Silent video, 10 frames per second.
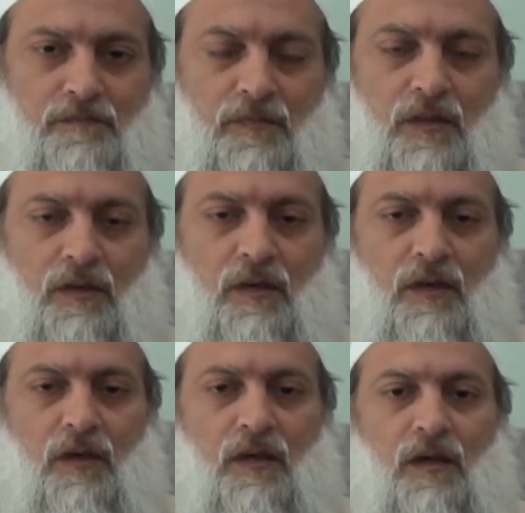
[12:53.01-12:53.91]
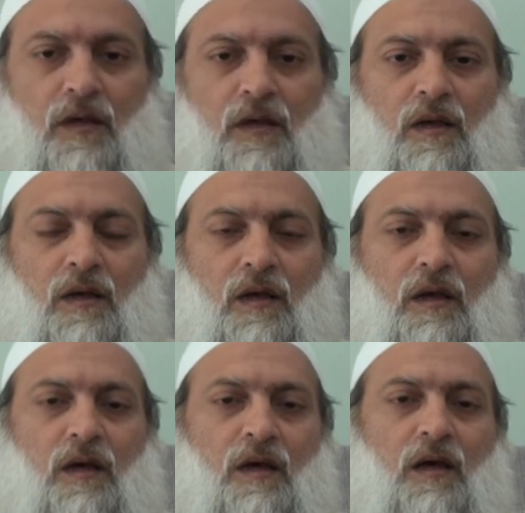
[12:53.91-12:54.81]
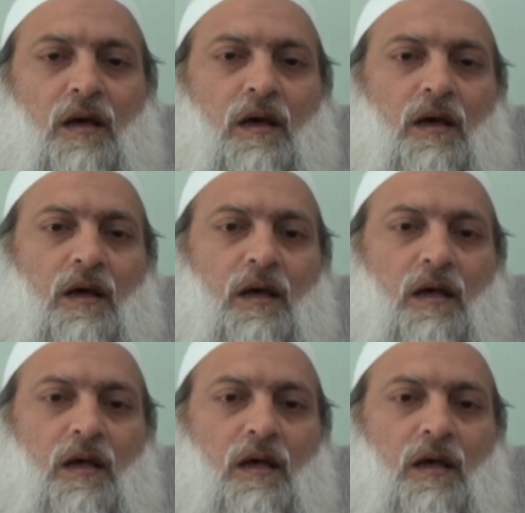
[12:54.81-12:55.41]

Nobody speaks.